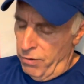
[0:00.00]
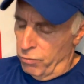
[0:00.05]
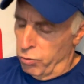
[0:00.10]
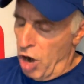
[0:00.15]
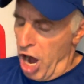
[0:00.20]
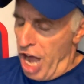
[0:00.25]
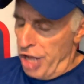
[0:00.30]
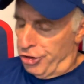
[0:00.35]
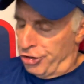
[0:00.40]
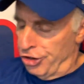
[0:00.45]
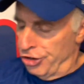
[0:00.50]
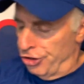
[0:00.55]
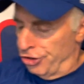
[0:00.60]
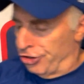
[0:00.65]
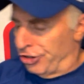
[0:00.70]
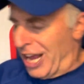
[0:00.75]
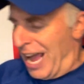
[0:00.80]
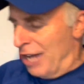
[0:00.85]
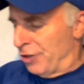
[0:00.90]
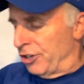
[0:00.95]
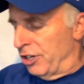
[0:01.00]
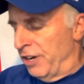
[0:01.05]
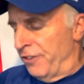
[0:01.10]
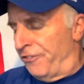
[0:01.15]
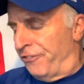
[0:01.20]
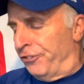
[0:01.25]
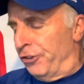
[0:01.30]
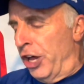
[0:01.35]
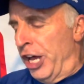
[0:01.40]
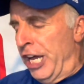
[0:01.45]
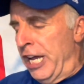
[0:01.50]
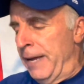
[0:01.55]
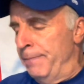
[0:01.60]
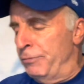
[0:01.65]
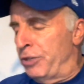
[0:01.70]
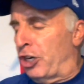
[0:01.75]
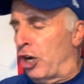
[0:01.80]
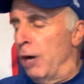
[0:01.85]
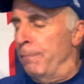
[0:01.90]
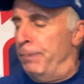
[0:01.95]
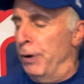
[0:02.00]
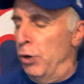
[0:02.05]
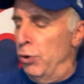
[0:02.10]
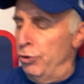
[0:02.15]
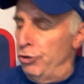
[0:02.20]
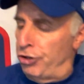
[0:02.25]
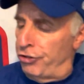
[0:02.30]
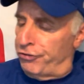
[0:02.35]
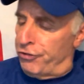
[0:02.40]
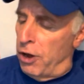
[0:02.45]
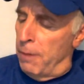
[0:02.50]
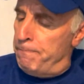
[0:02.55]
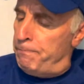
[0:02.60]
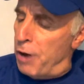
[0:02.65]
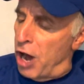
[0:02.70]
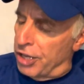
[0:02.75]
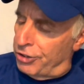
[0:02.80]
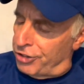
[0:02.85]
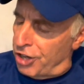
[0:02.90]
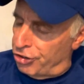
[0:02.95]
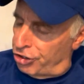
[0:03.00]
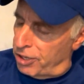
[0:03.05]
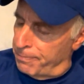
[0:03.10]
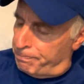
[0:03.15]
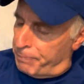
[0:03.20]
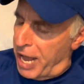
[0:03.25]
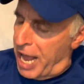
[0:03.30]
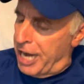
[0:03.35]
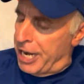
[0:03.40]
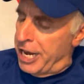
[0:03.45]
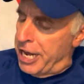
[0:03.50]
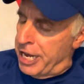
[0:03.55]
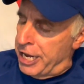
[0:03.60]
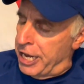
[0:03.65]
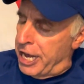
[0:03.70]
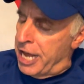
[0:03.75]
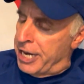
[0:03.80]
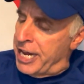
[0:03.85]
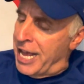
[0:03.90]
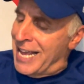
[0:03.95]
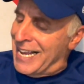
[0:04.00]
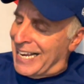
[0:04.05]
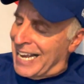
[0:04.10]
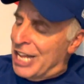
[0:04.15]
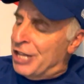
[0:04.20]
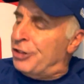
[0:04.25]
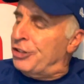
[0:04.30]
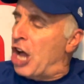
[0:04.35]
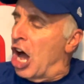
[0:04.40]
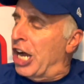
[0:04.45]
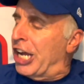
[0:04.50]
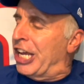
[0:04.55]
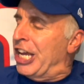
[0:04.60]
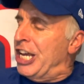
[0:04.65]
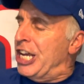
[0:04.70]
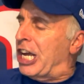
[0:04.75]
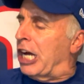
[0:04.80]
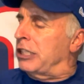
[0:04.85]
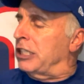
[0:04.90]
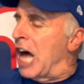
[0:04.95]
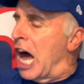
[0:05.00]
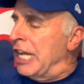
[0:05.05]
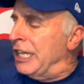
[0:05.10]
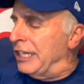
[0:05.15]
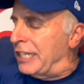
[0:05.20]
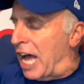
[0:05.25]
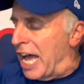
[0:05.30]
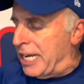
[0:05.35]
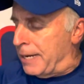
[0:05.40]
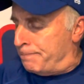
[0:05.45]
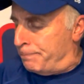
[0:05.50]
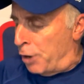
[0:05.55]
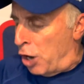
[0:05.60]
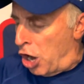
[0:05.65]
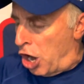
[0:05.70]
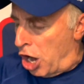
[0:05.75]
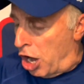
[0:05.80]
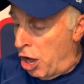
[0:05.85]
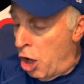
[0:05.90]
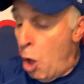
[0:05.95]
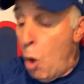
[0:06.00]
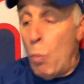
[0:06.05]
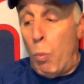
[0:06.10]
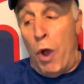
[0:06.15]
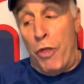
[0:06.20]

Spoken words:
Rogers has an inflamed caboose from participating in a Kentucky Klondike bar